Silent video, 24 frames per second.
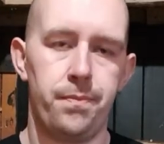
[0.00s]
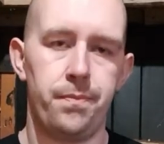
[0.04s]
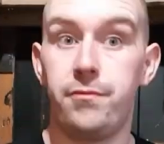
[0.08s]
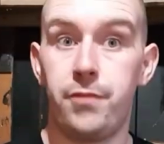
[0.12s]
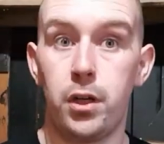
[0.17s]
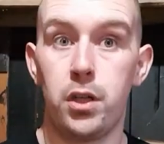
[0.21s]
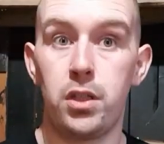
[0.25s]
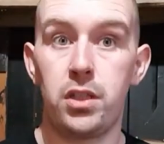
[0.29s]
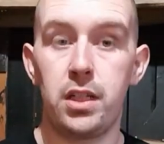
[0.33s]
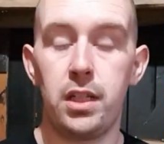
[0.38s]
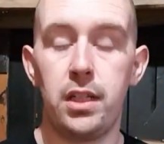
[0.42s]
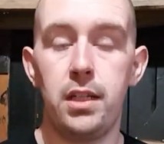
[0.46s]

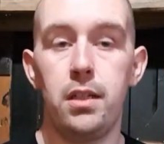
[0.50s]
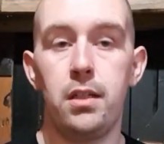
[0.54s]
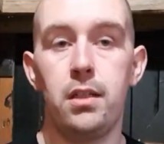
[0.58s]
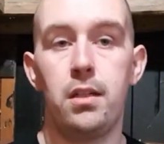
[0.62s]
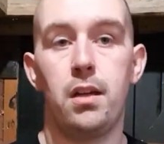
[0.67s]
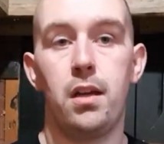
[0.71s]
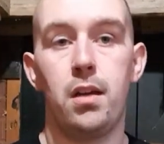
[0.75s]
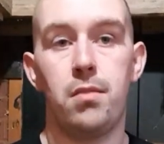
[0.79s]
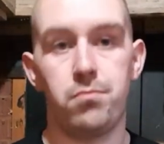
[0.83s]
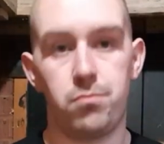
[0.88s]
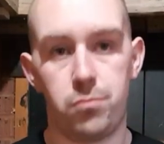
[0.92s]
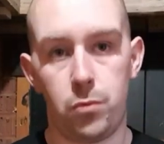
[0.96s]
Firstly,
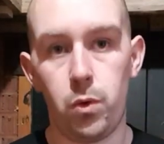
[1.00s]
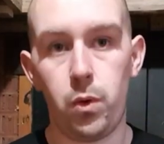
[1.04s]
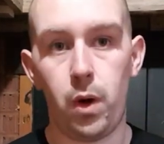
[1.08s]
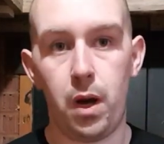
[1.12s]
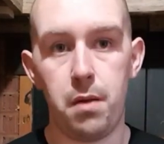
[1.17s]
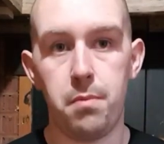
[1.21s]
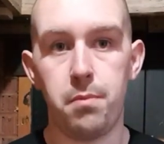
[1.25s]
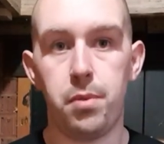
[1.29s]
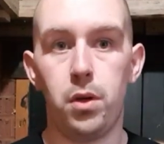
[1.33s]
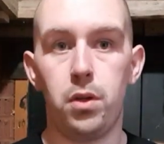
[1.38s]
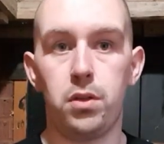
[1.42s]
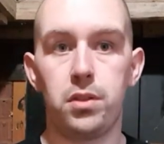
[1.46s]
and
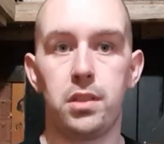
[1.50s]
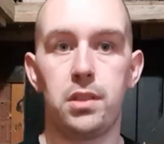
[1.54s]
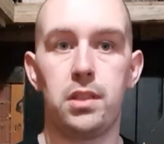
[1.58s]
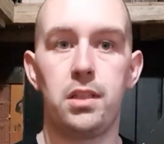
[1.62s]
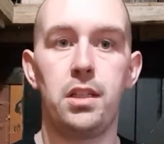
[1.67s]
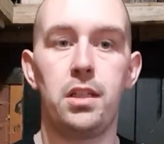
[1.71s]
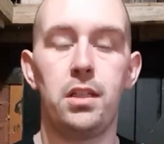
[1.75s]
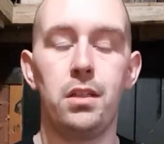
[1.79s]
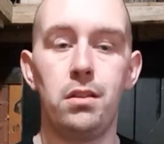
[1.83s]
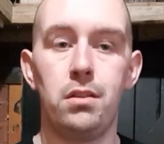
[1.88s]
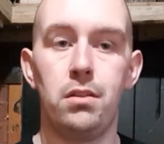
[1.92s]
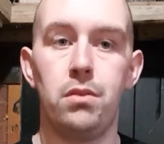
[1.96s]
quite
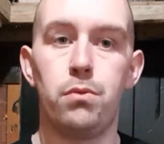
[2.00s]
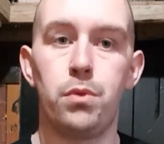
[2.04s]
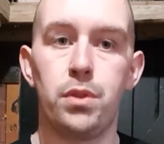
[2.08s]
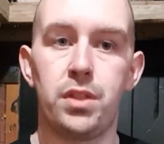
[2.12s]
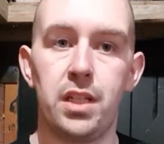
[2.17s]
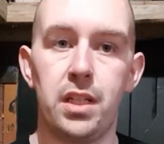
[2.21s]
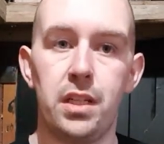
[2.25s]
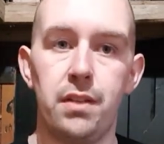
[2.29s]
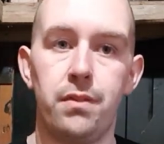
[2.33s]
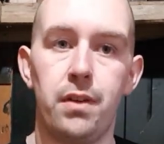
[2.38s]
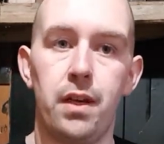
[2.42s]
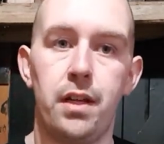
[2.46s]
importantly, you
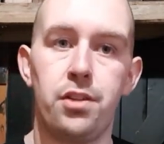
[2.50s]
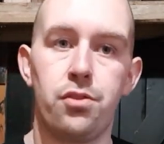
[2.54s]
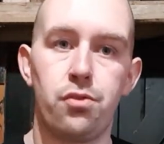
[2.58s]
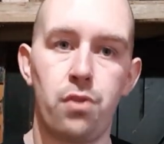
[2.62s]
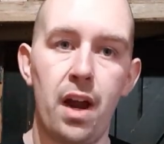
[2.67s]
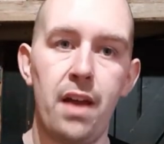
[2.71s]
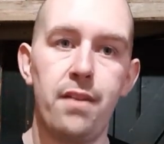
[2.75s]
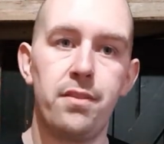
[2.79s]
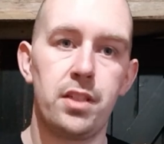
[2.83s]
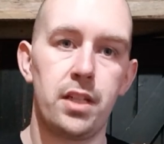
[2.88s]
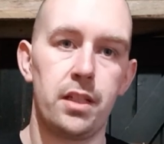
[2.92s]
receive a drive